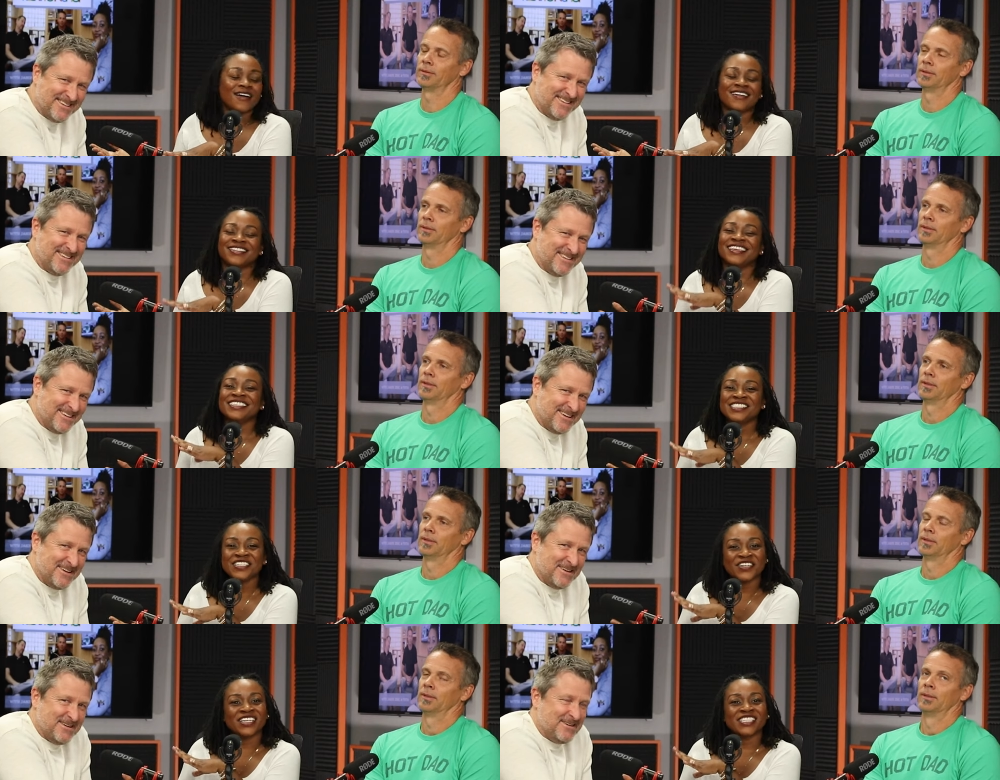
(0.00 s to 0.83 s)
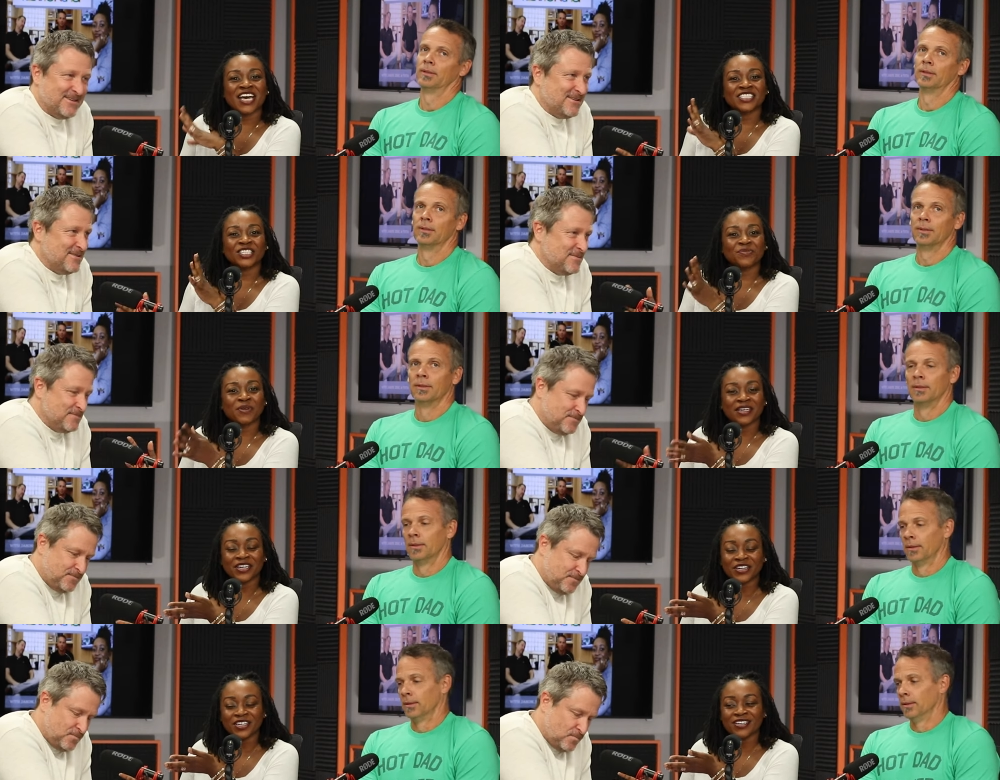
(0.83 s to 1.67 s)
Speaker 1: this year has actually
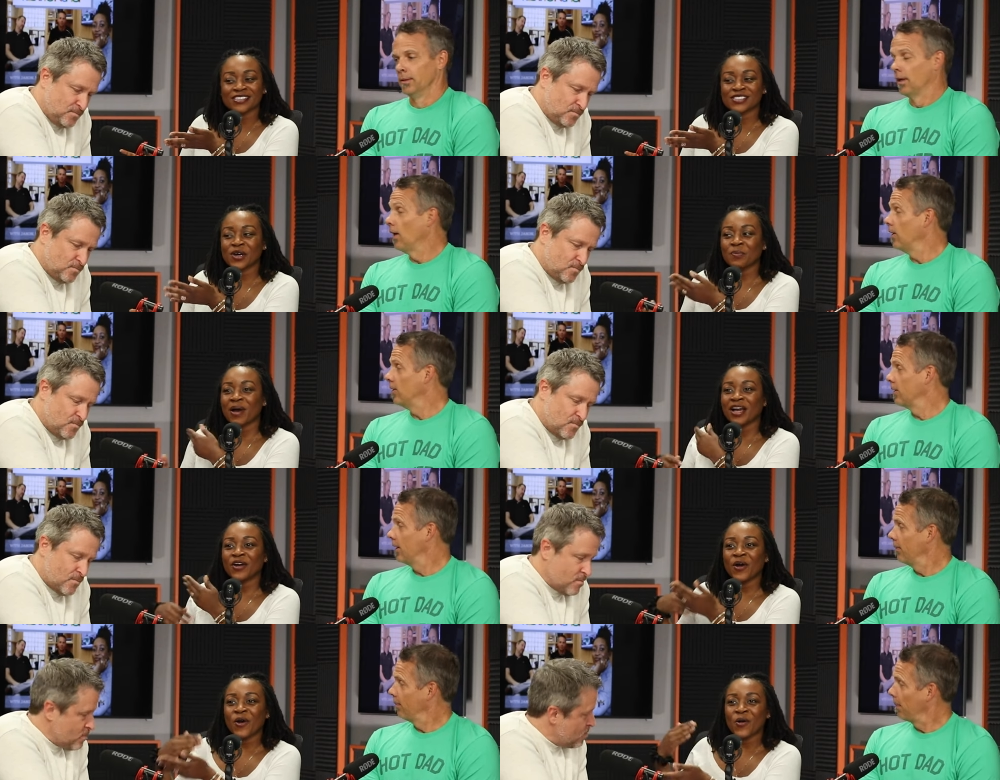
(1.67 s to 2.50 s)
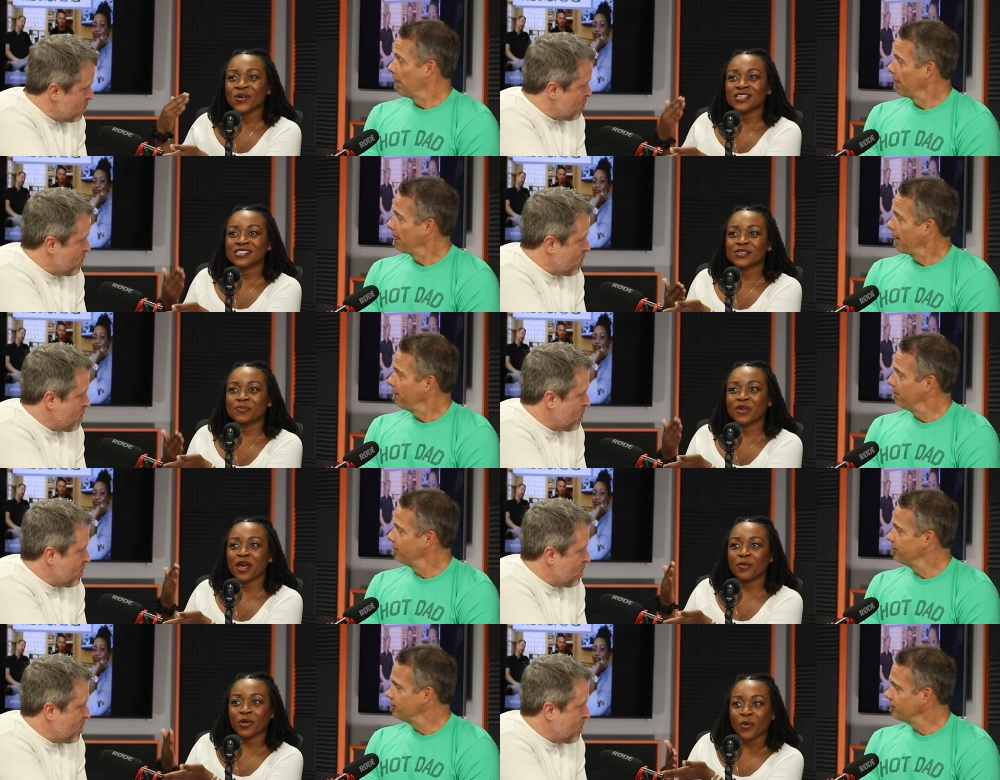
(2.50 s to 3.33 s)
been good. So oh, my goal is to
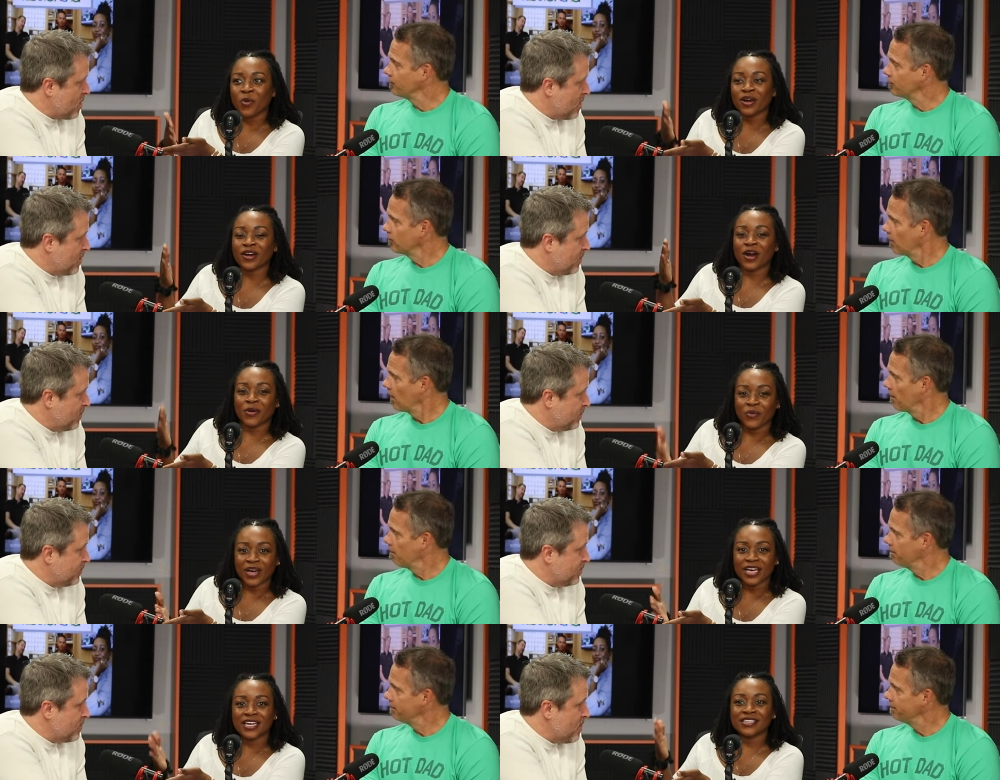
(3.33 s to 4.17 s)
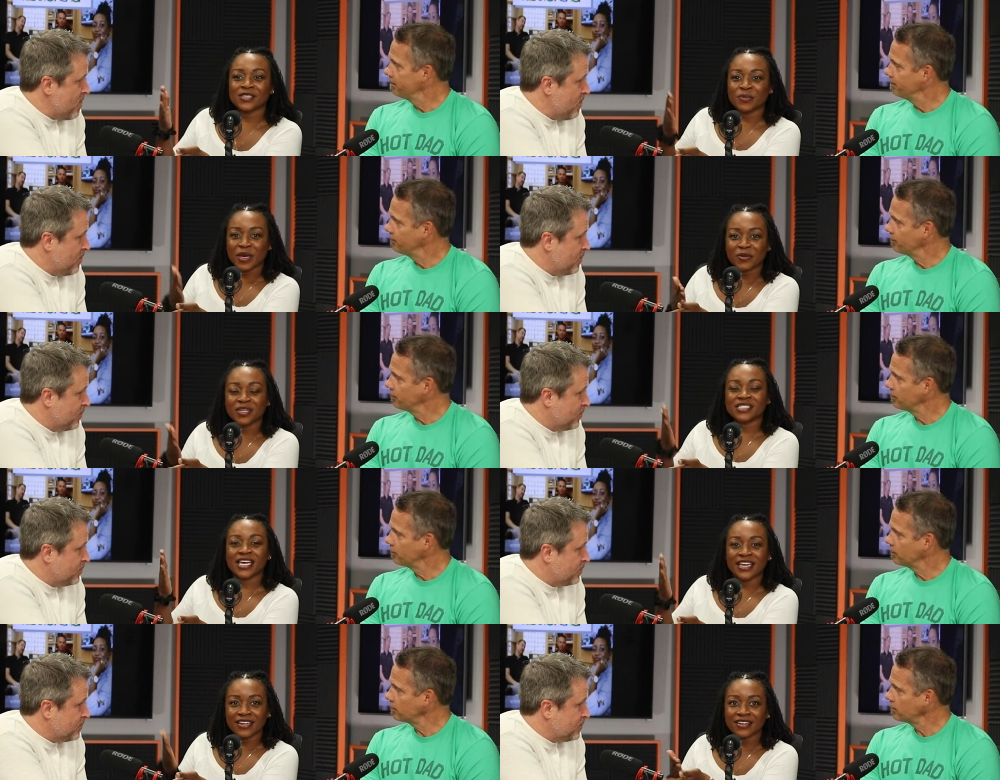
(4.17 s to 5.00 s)
be able to work our way to be able to
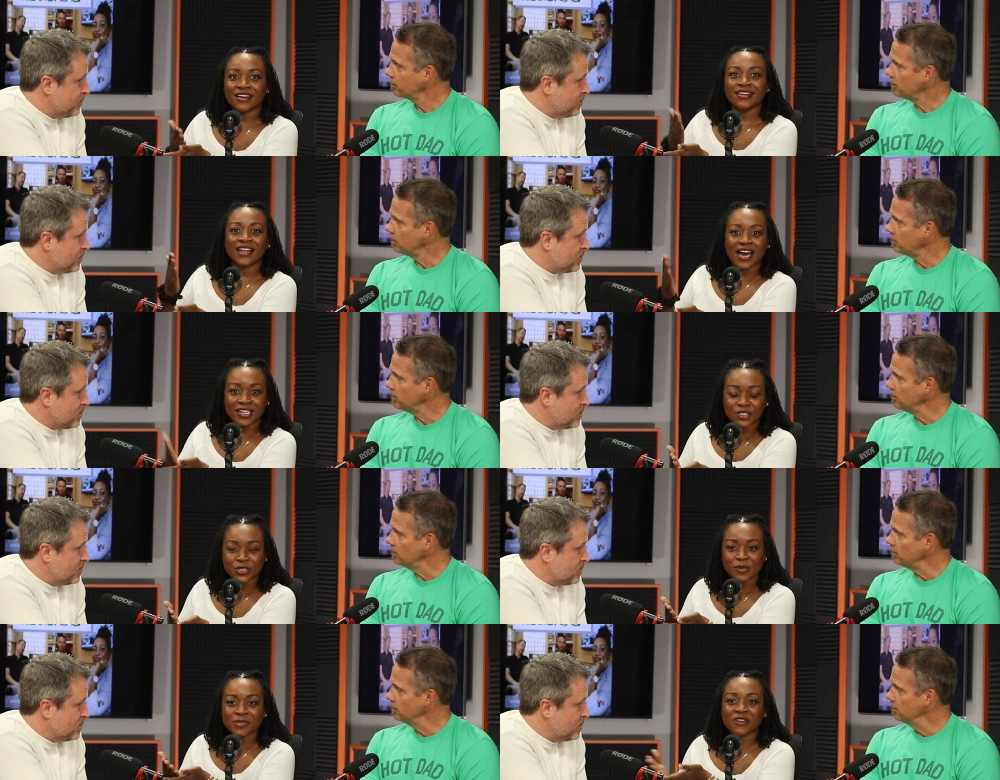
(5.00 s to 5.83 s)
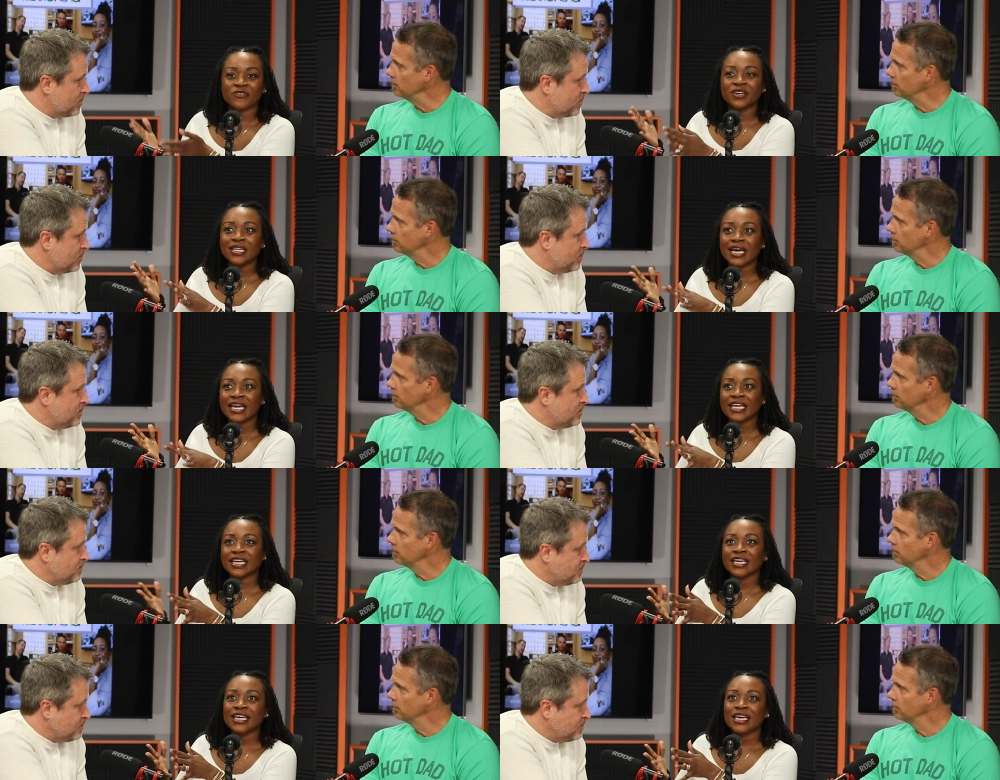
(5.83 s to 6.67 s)
take a lot of trips. I feel
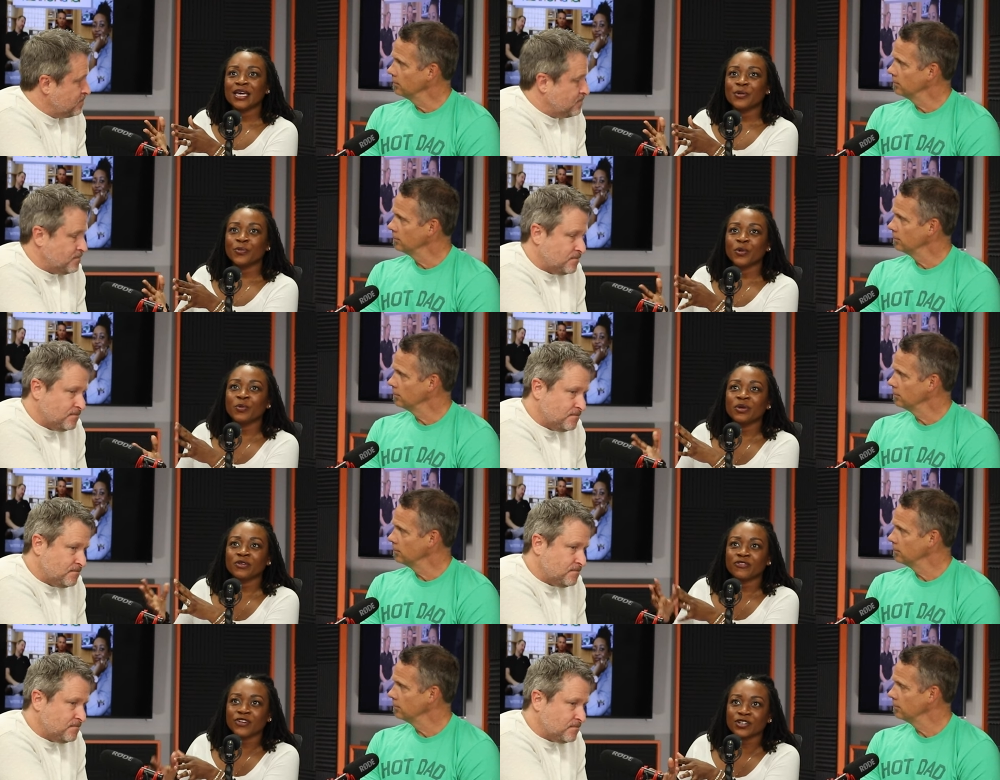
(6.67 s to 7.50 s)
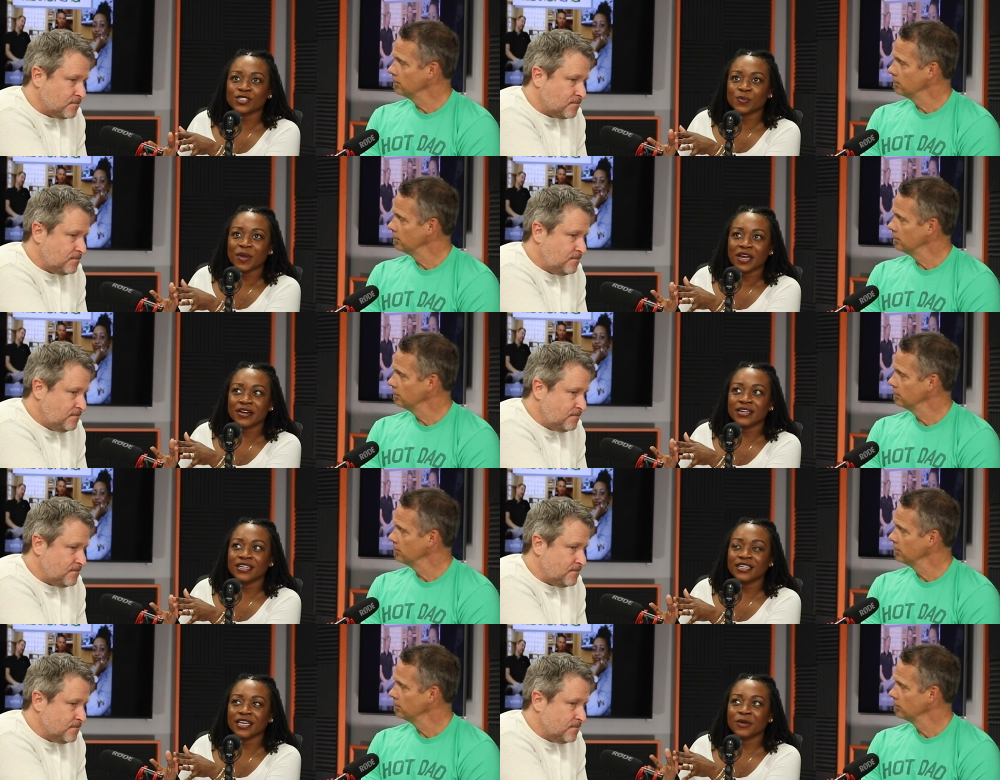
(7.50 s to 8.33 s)
like when we were first
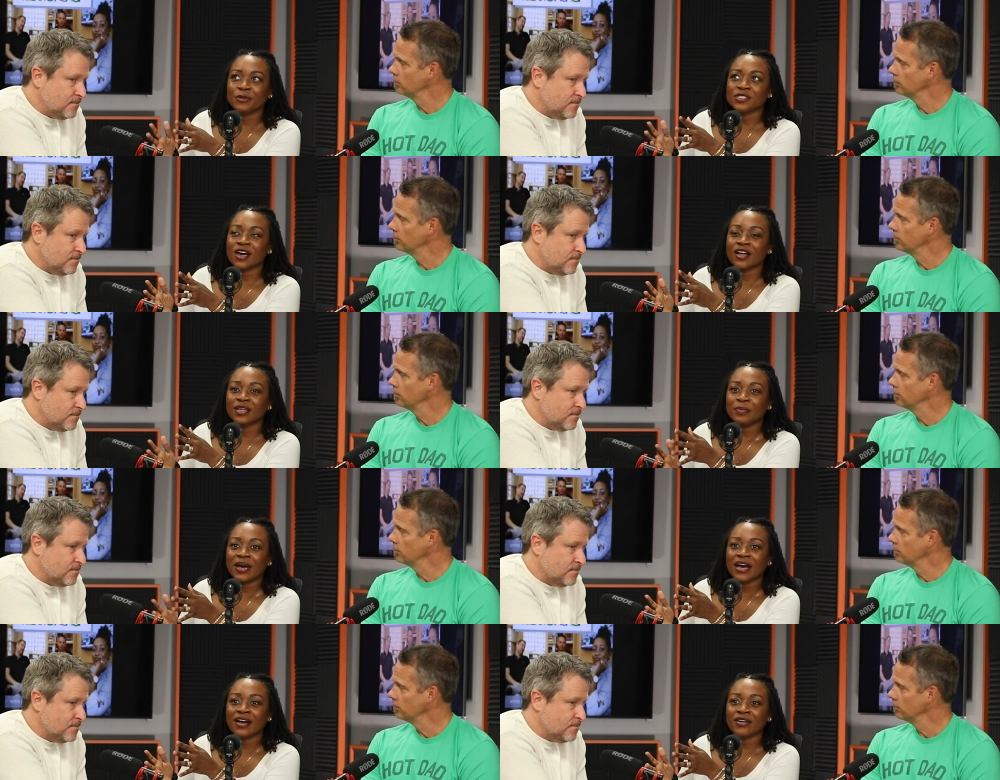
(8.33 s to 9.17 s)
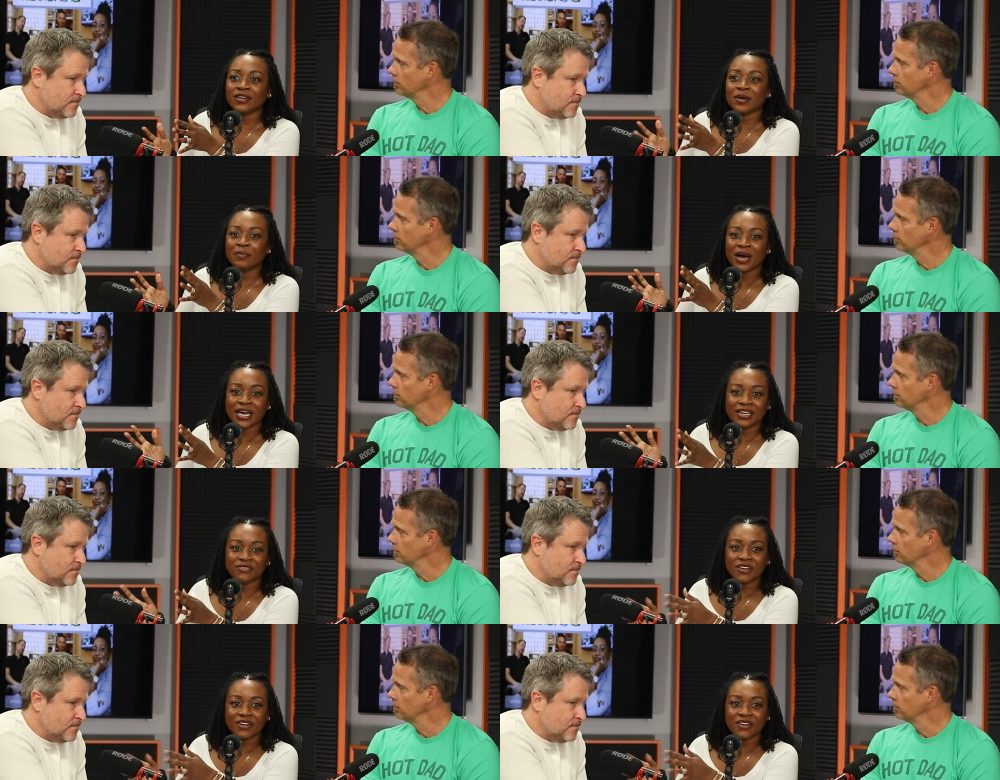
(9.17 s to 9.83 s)
married, it was all about combining